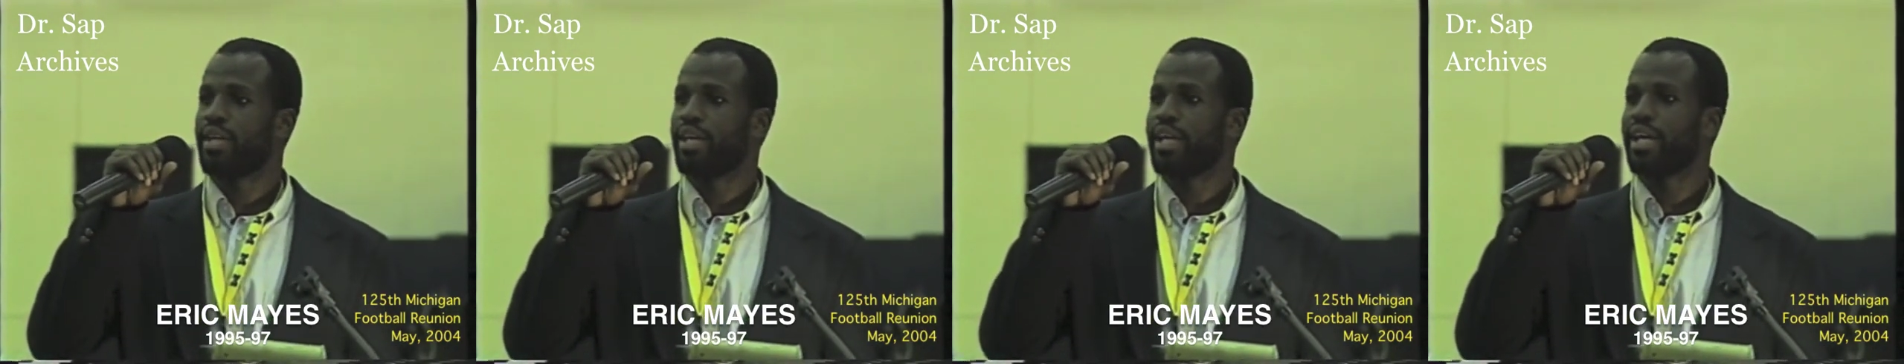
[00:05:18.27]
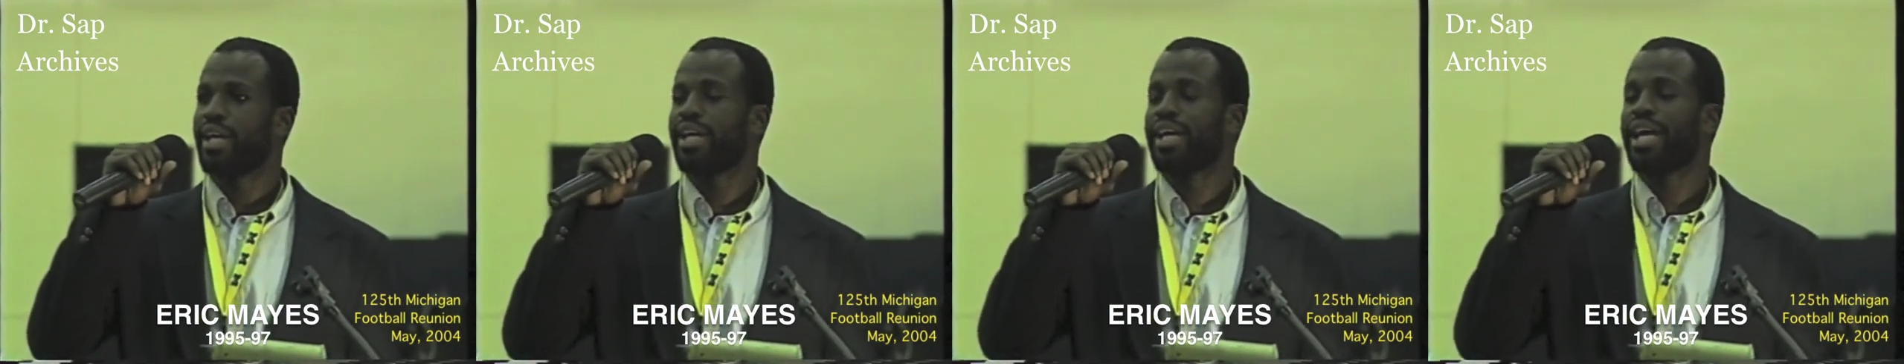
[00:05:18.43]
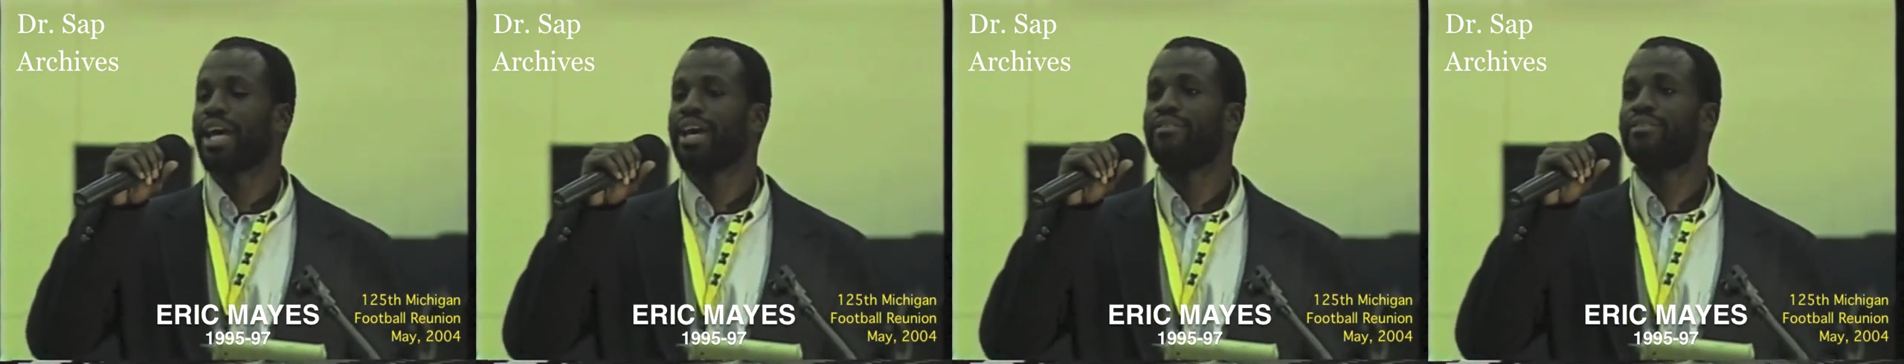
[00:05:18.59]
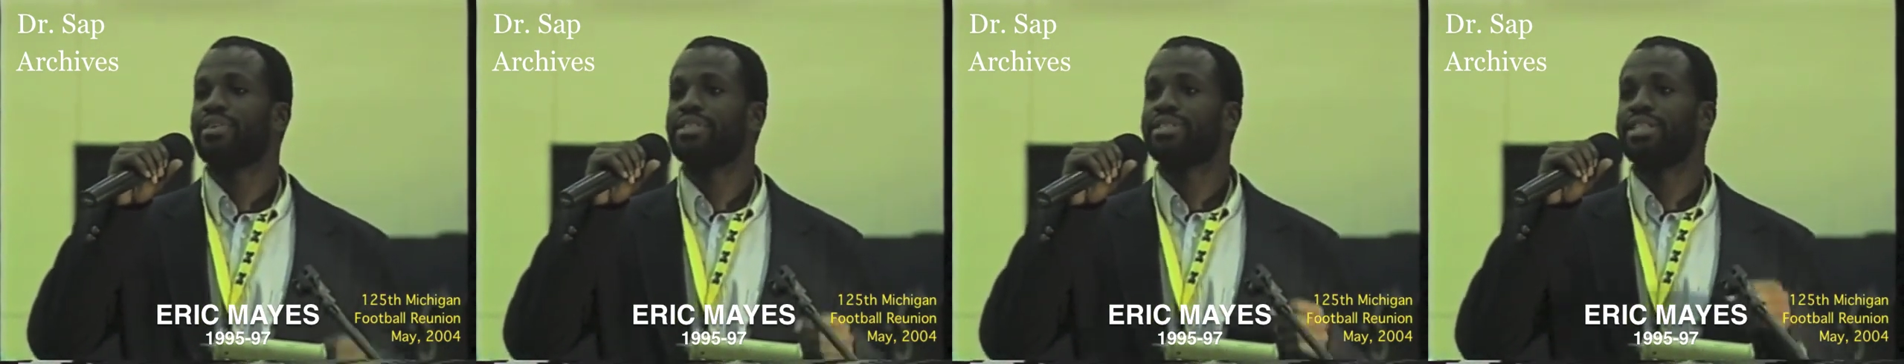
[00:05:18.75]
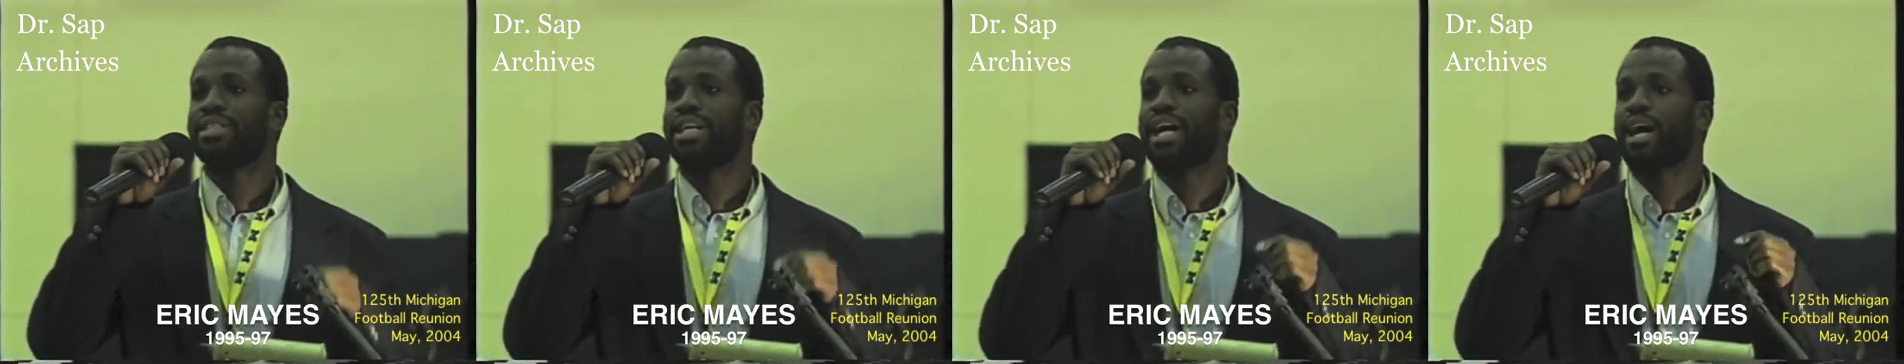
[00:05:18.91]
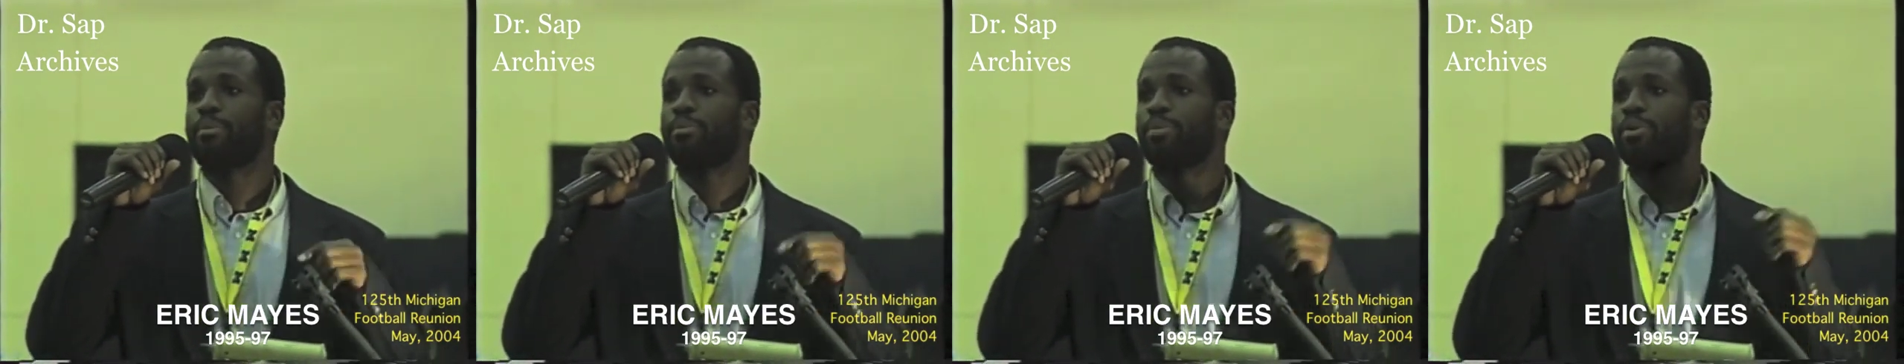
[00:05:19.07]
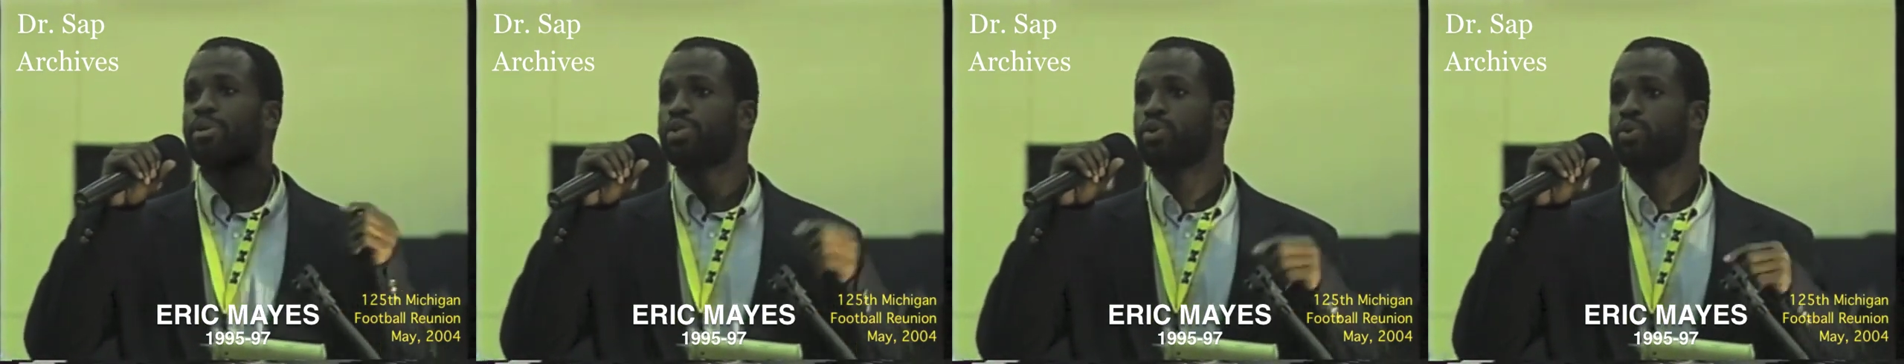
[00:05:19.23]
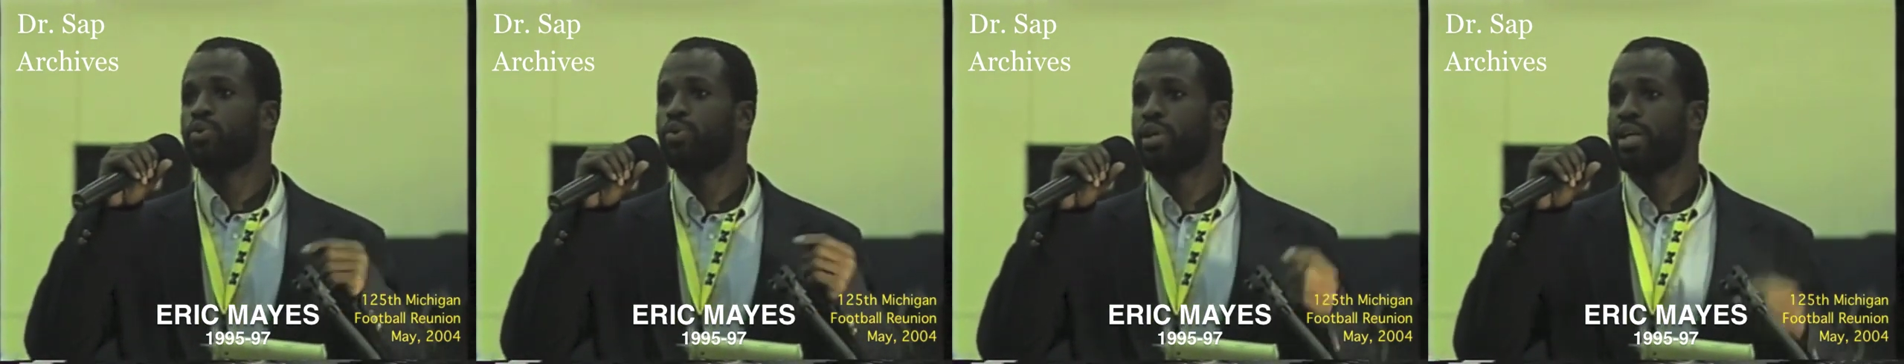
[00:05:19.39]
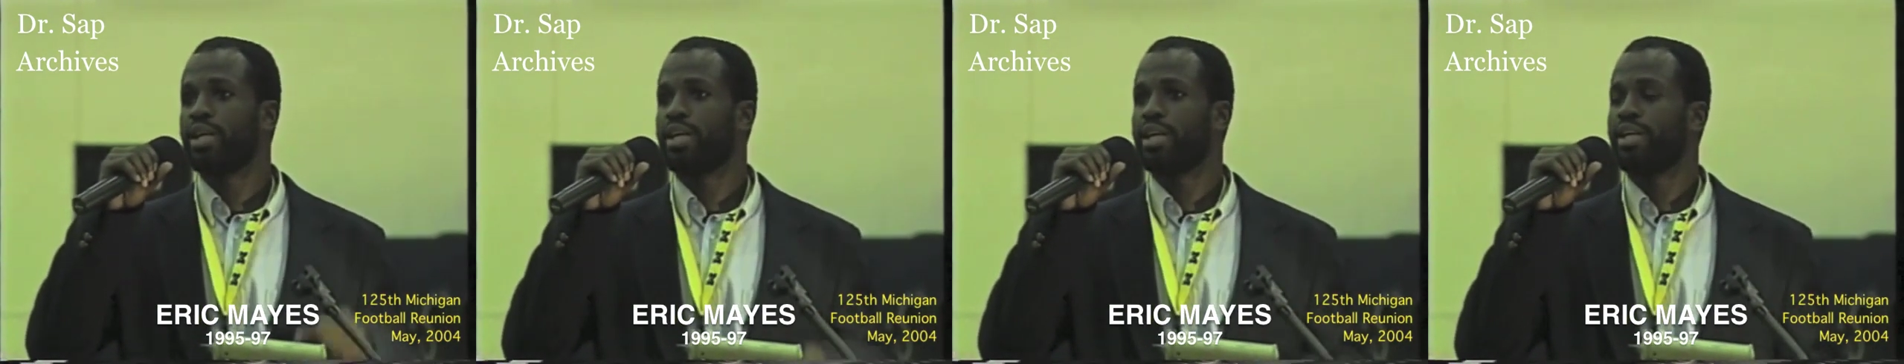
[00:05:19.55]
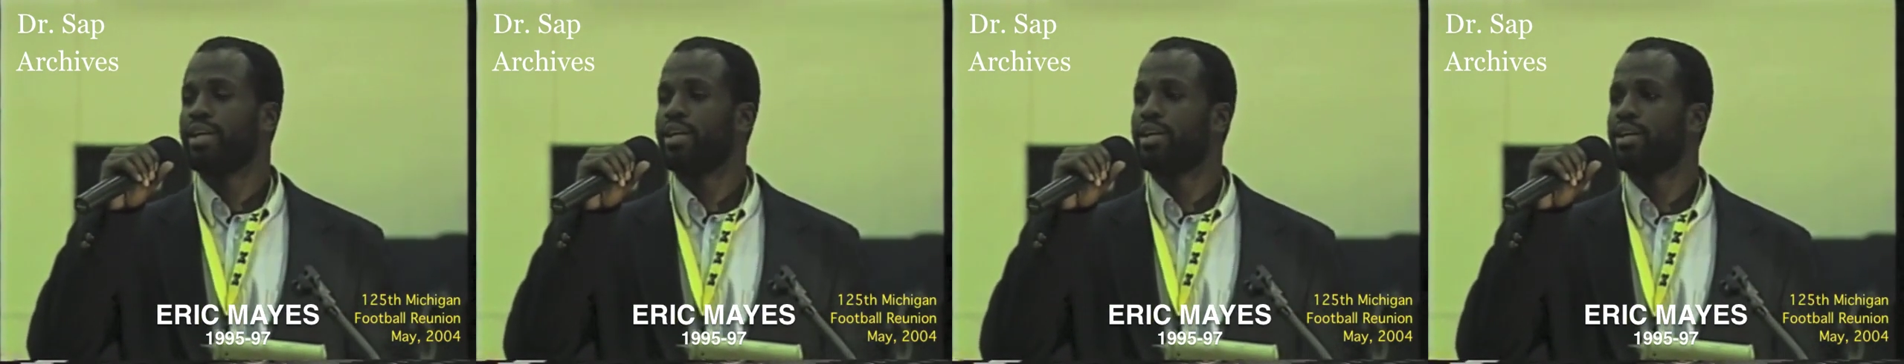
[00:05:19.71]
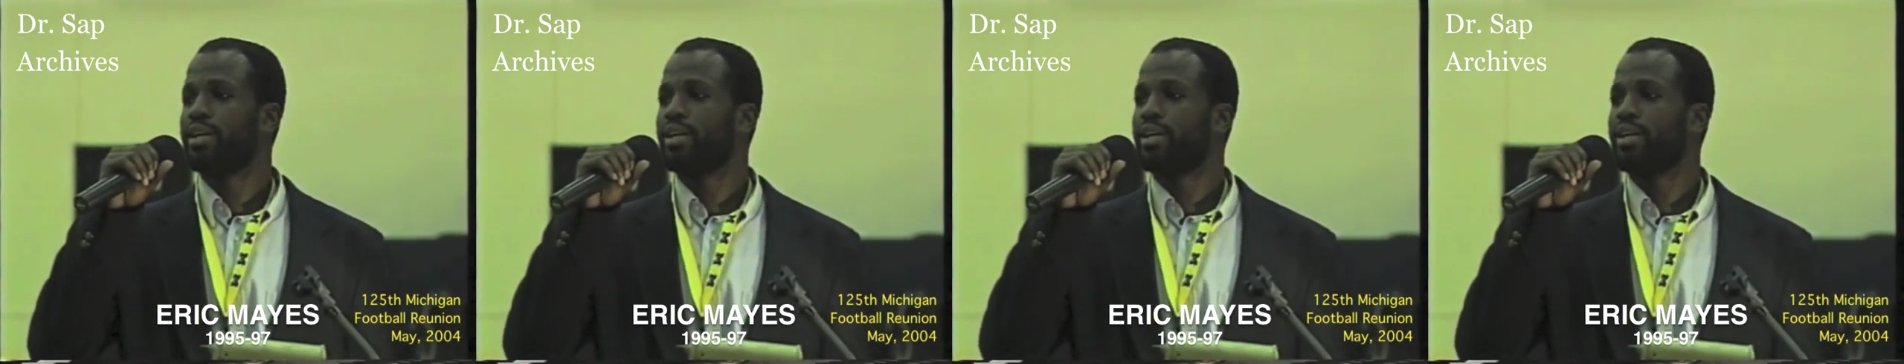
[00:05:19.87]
It gave us an opportunity